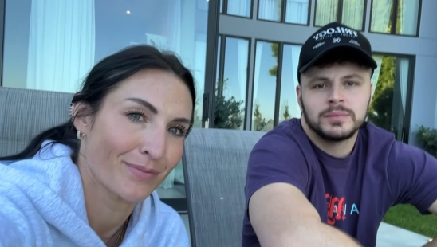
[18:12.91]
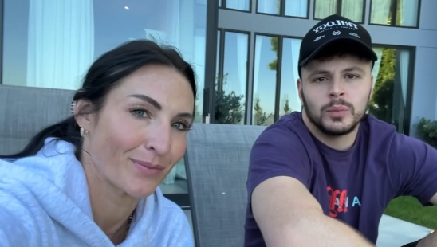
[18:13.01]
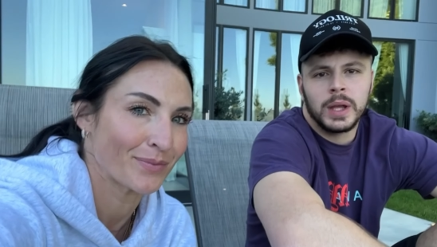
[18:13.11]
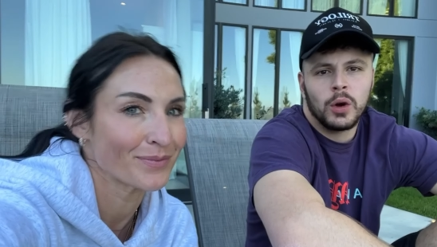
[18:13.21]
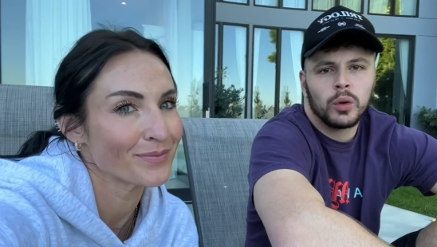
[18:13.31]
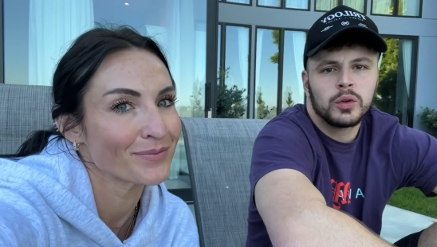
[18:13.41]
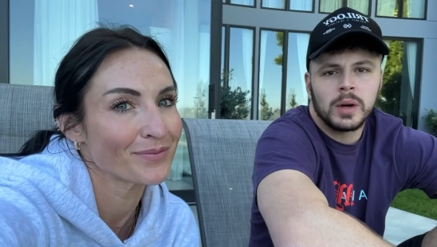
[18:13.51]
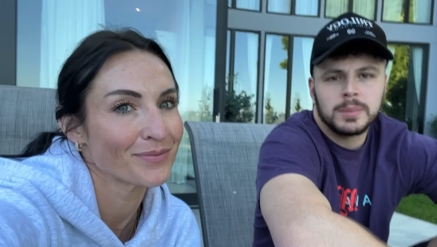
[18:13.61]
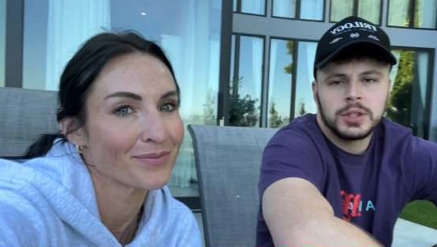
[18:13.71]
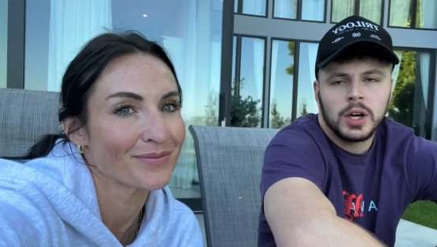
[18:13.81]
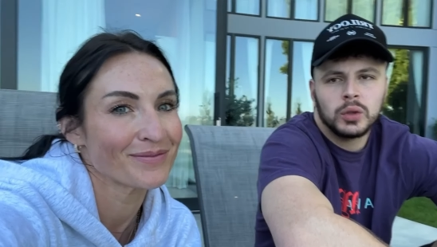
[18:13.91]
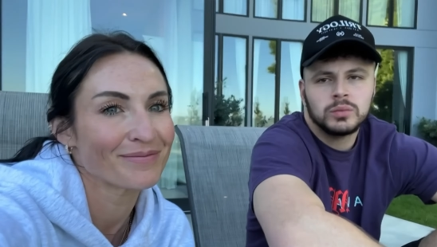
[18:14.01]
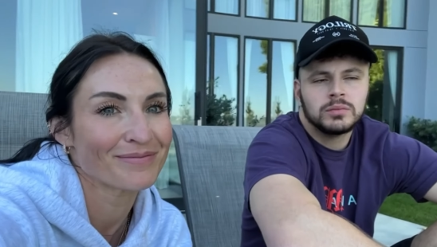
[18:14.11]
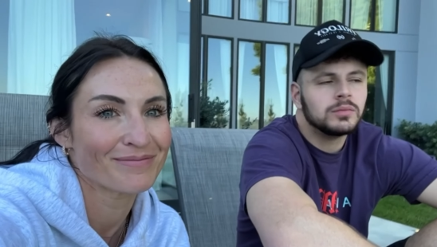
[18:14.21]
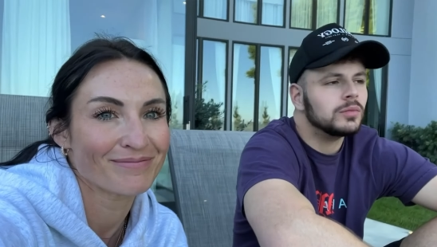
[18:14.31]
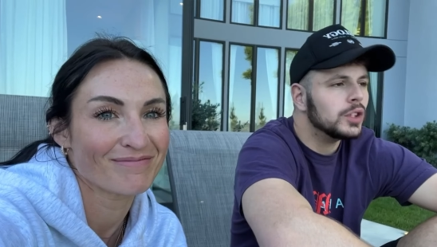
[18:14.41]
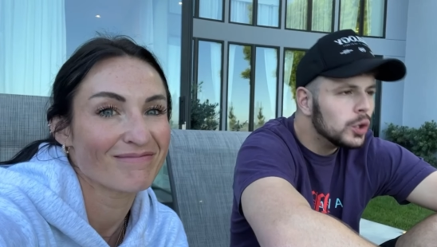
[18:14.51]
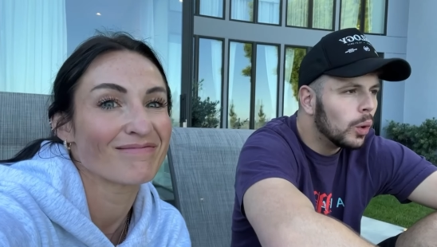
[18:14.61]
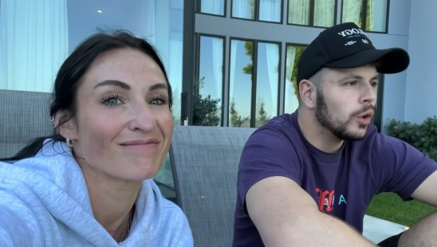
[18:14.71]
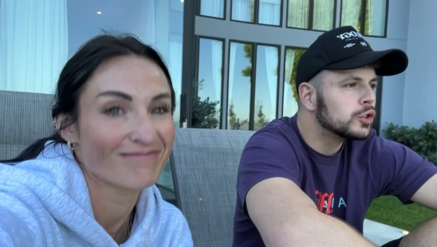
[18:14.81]
Speaker 1: We hold crypto, you
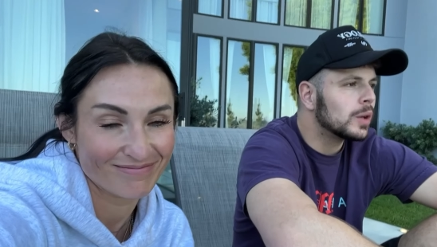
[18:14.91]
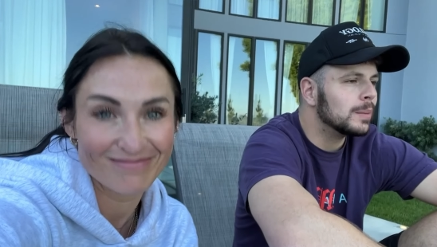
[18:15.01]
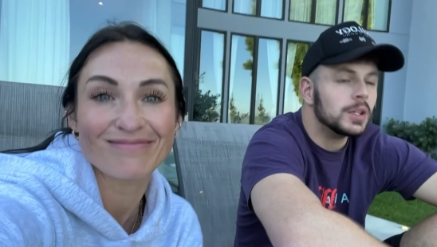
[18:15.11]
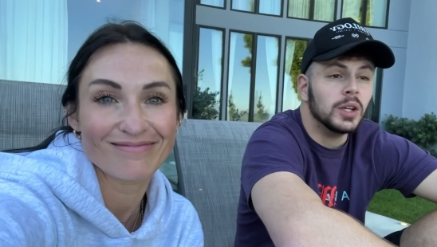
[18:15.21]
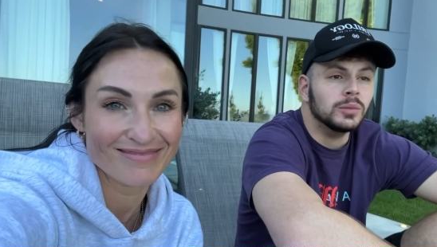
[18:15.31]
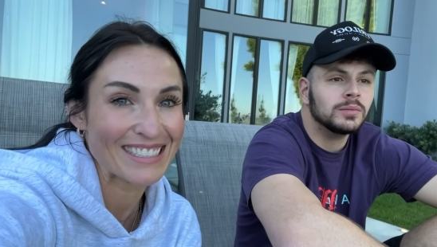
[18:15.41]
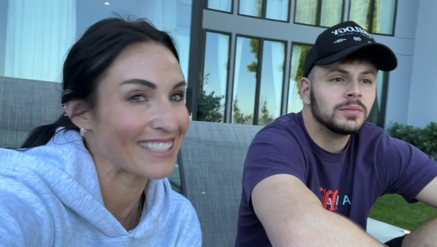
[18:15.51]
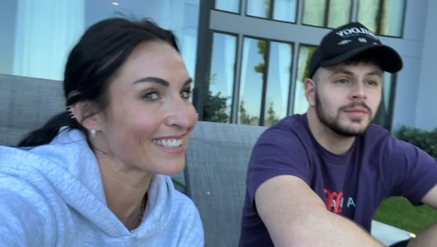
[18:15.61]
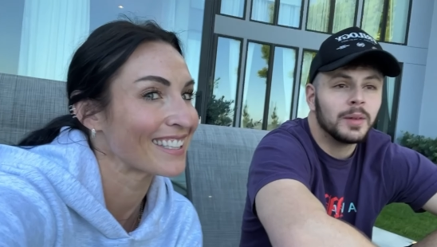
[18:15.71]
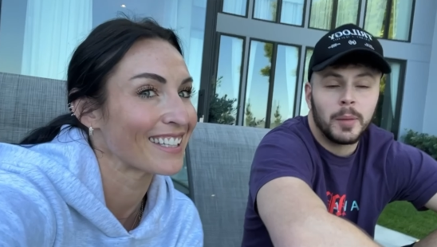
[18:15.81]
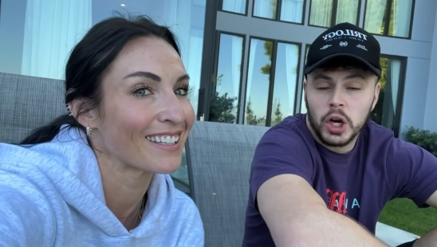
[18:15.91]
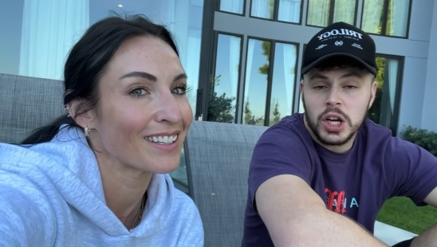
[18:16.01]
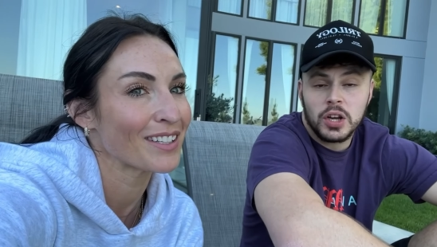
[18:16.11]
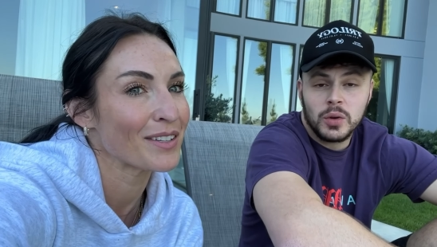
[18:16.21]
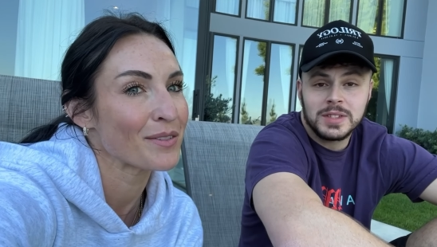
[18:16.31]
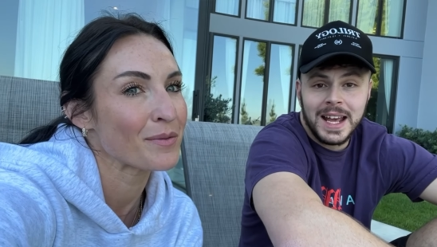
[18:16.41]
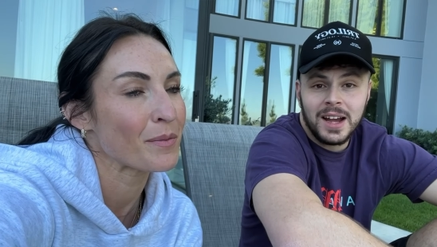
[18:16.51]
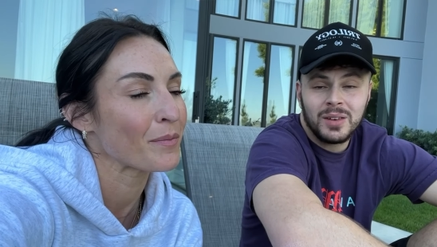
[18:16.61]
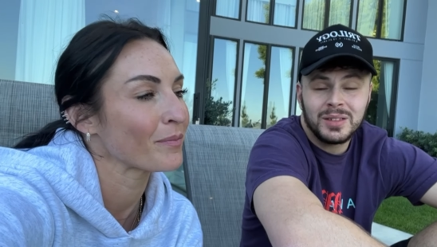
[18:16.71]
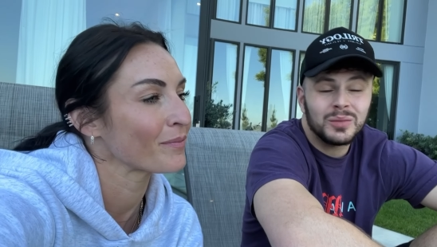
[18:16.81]
hold crypto. The market goes
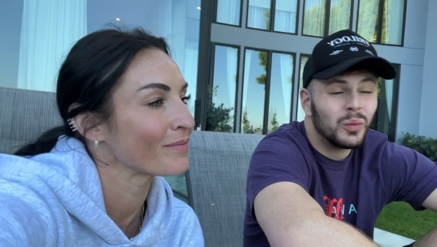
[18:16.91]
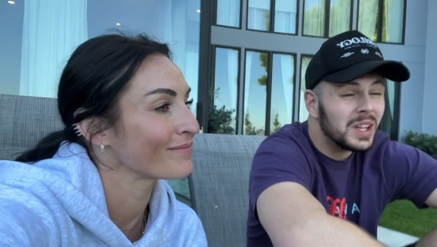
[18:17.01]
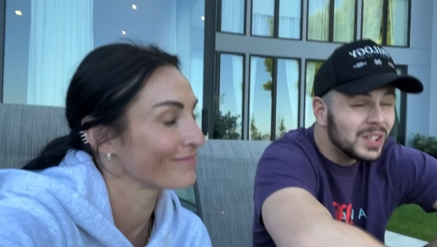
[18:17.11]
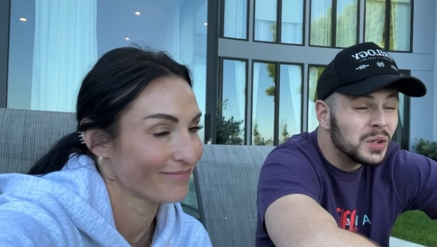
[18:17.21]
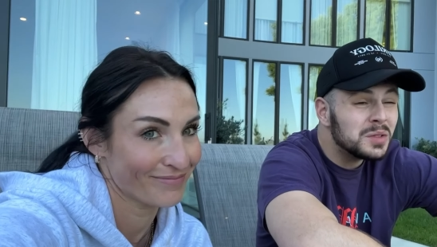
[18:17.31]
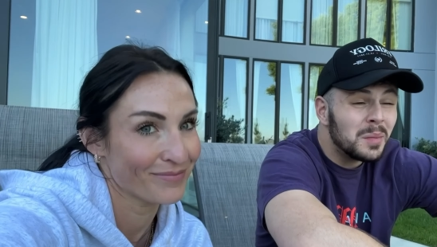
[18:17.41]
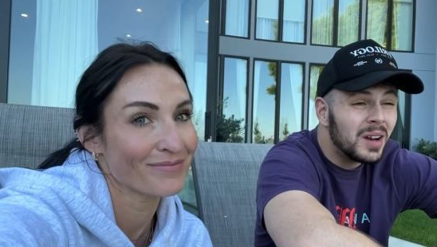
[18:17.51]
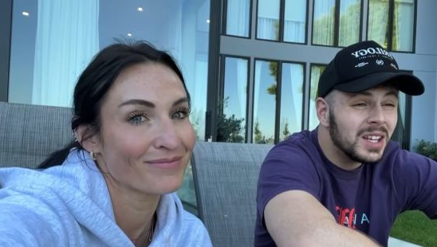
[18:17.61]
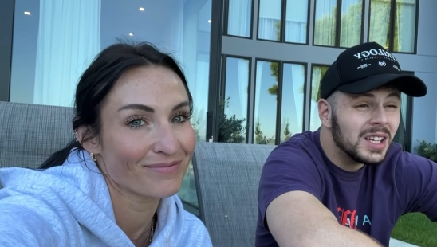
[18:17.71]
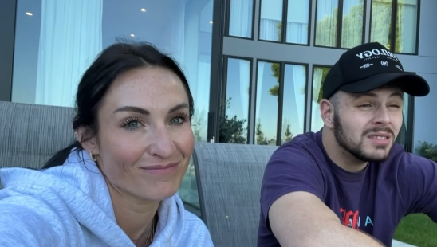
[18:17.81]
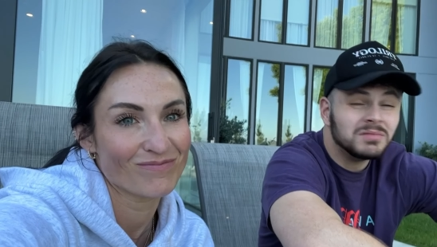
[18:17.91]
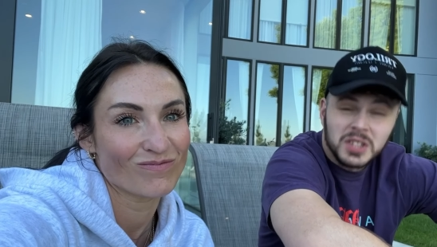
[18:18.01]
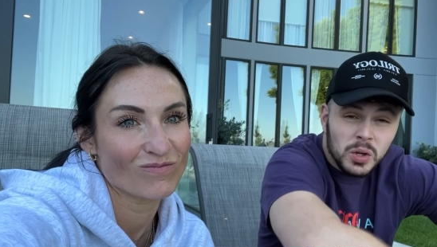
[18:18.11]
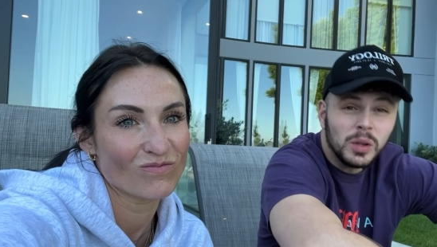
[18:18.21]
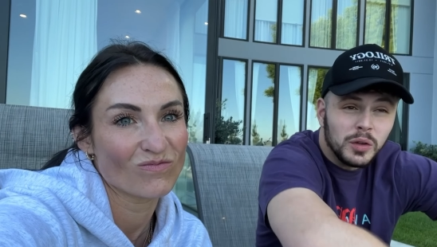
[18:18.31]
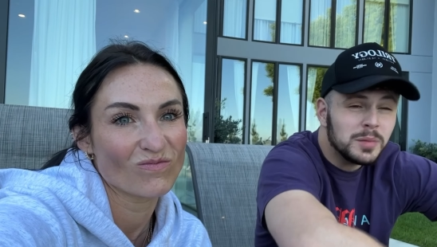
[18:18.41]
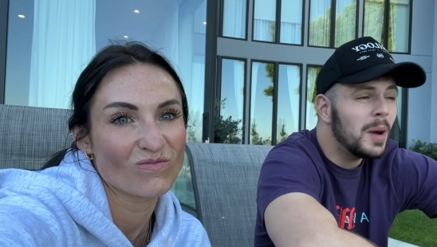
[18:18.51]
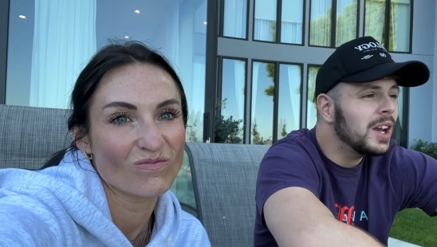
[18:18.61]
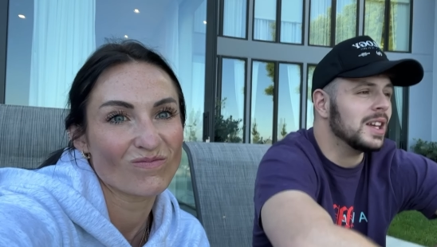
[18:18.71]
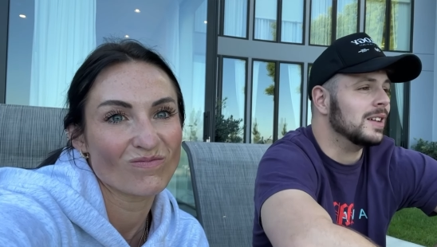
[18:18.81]
down, we lose money, you lose
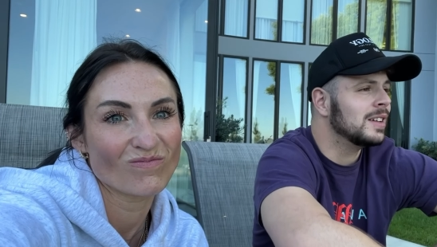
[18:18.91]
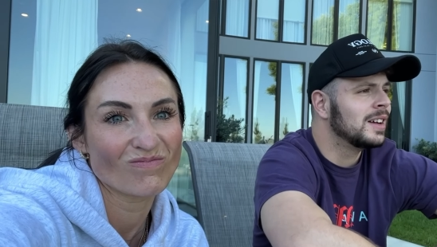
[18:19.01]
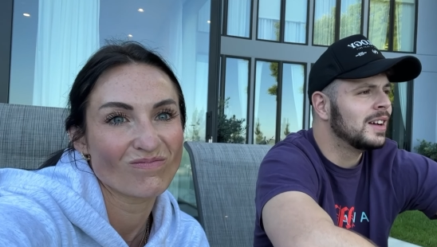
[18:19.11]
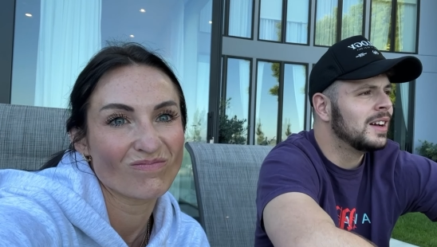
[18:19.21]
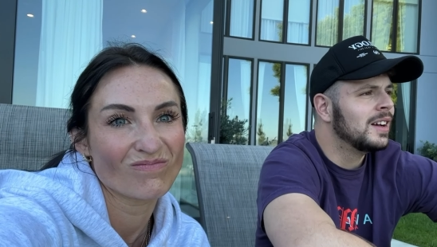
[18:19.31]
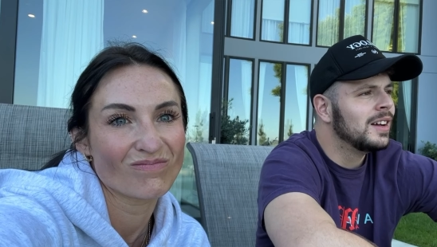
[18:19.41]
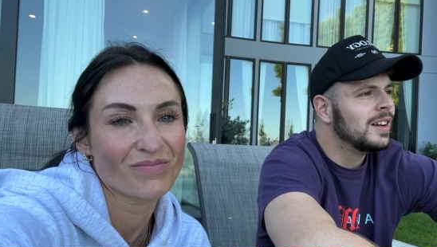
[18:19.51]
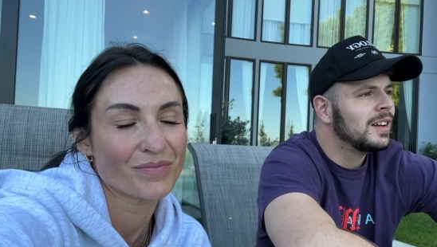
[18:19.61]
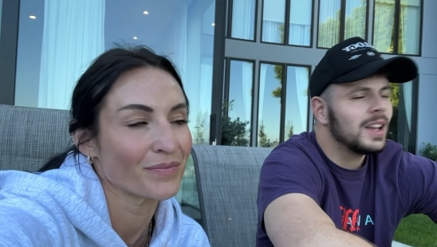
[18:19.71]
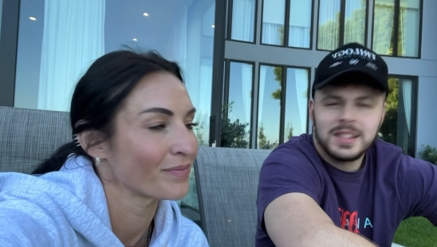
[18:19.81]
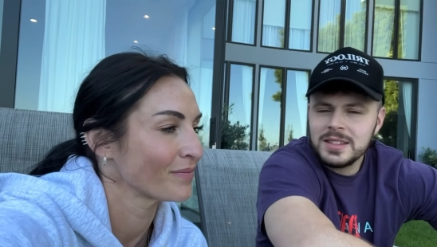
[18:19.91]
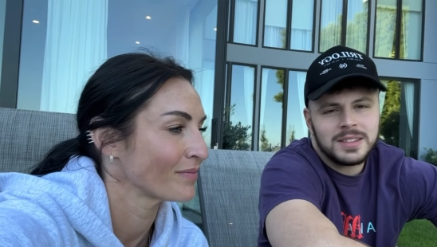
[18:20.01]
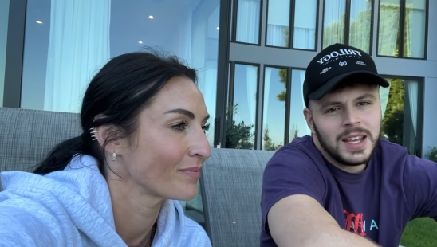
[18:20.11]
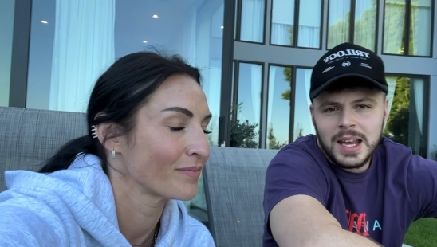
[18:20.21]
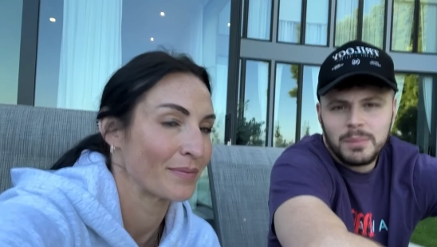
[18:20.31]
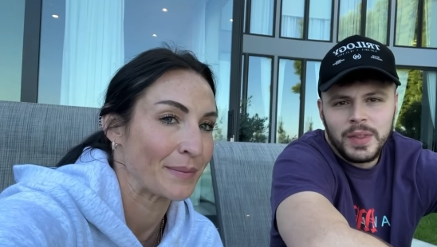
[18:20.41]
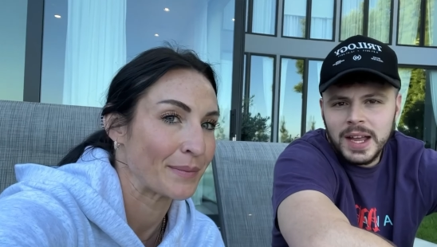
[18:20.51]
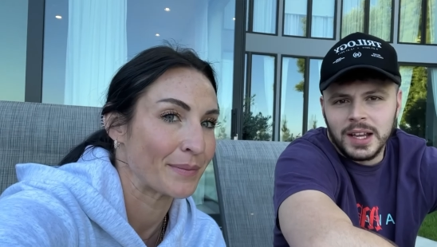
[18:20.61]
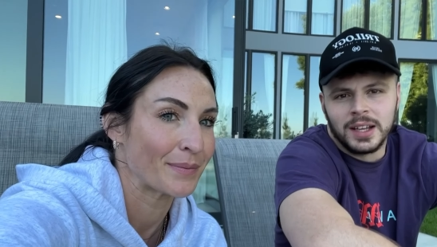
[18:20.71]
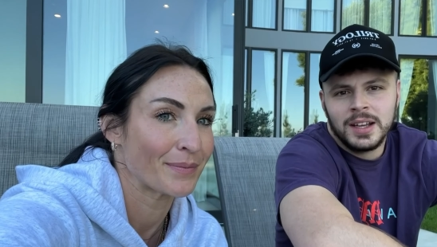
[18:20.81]
money. It's the same thing.